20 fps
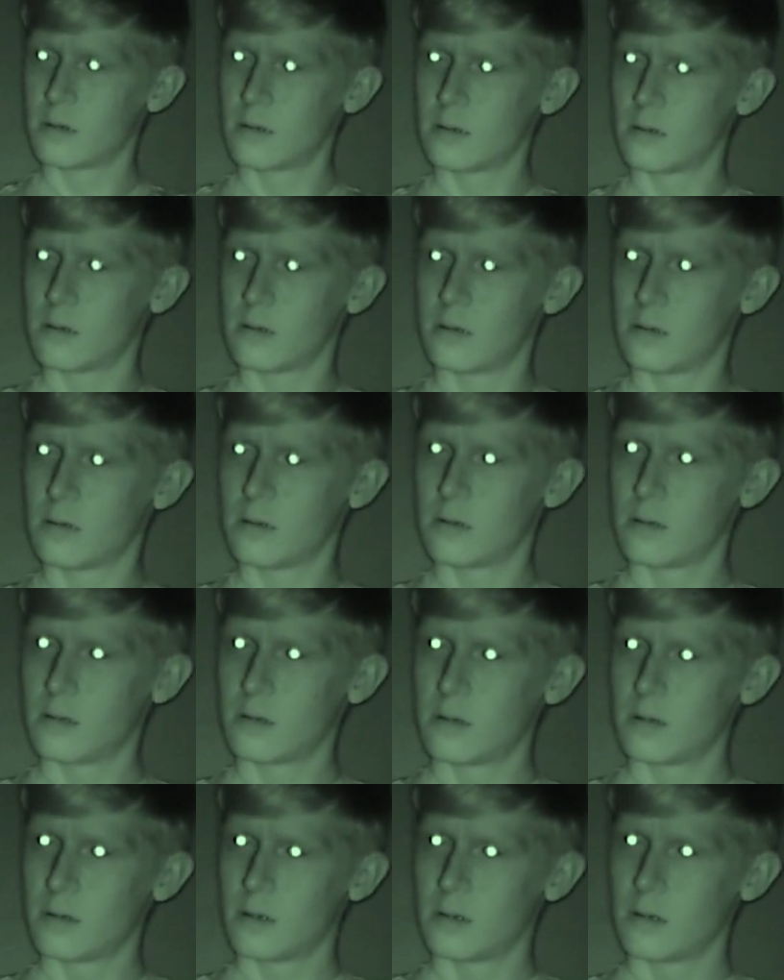what a
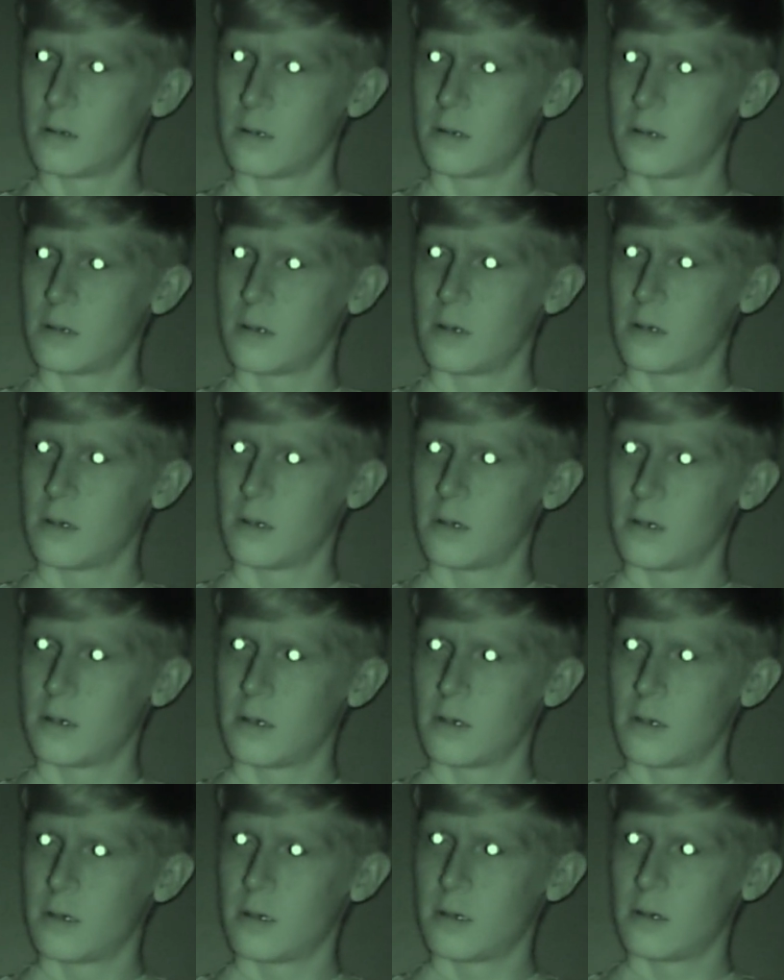fascinating insight. Gutted
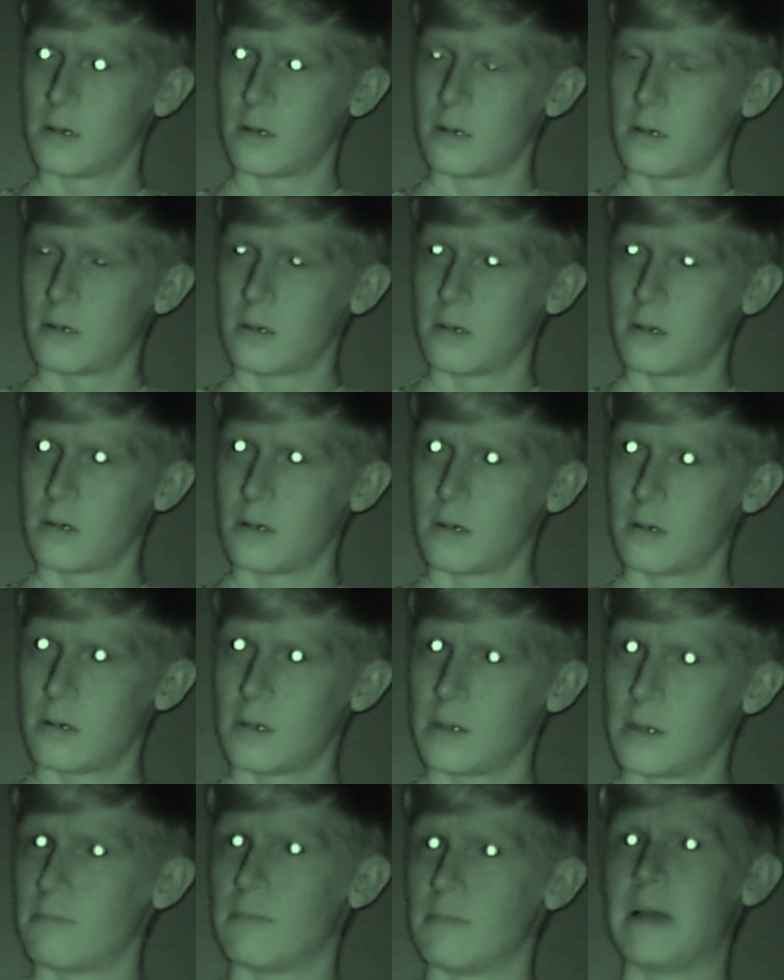we don't have time for more.
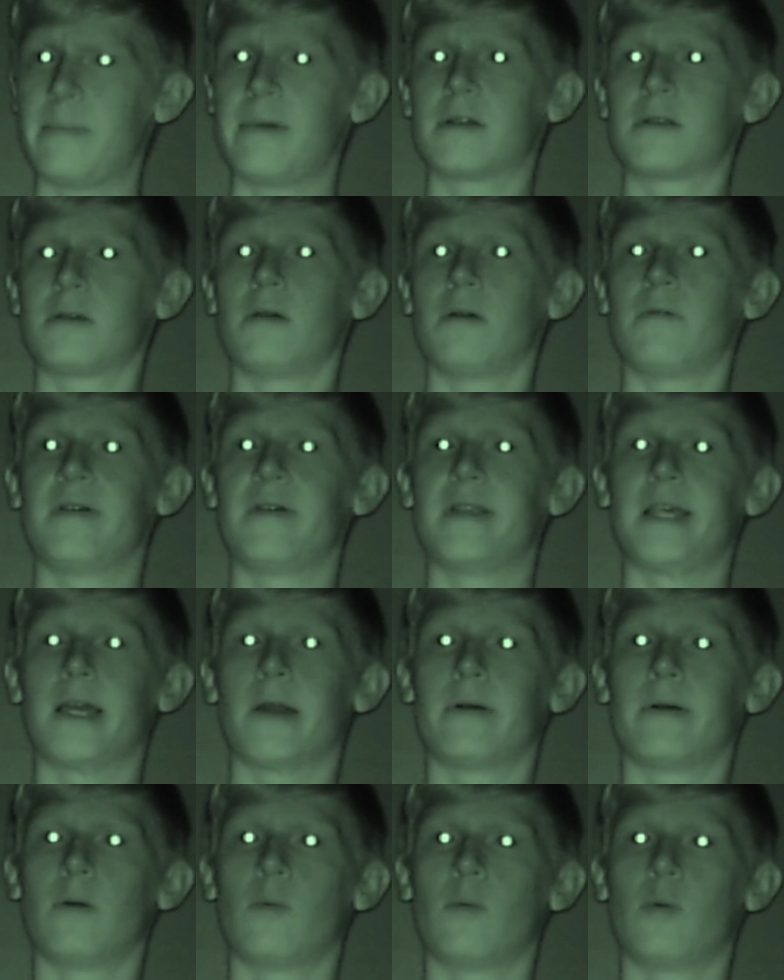Maybe I'll do a video in
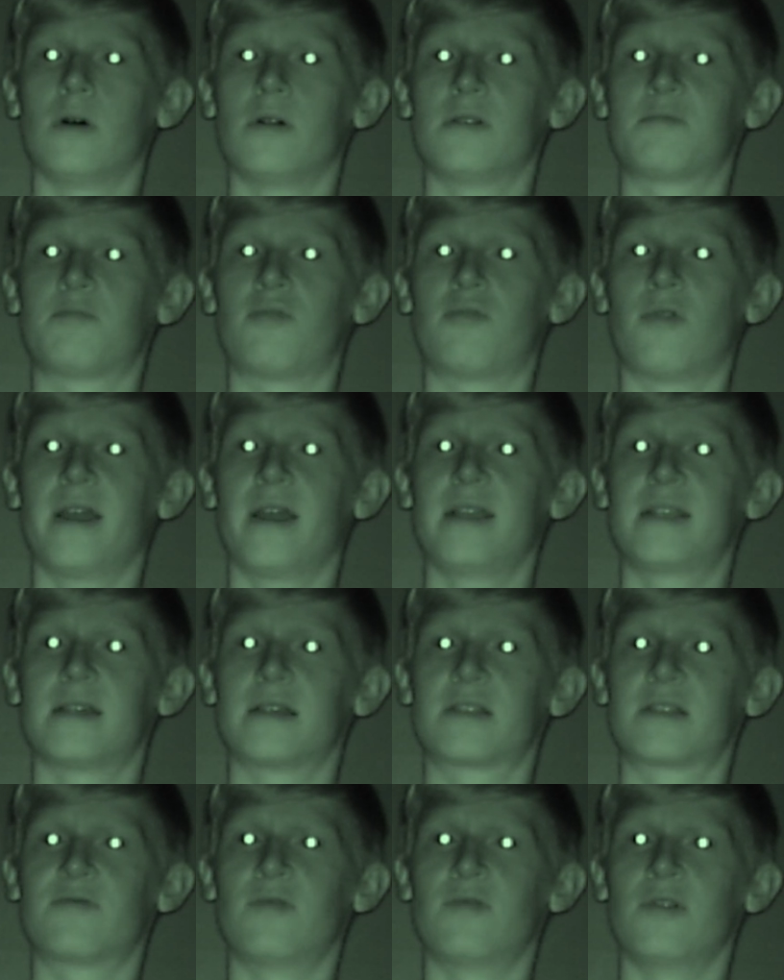the world's brightest
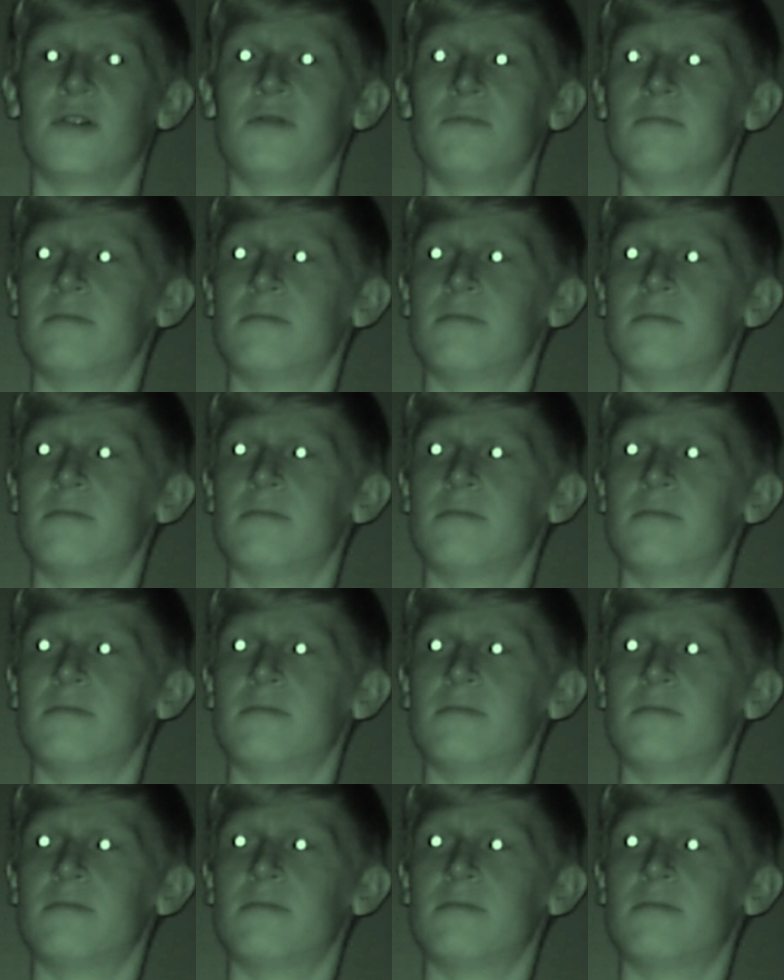room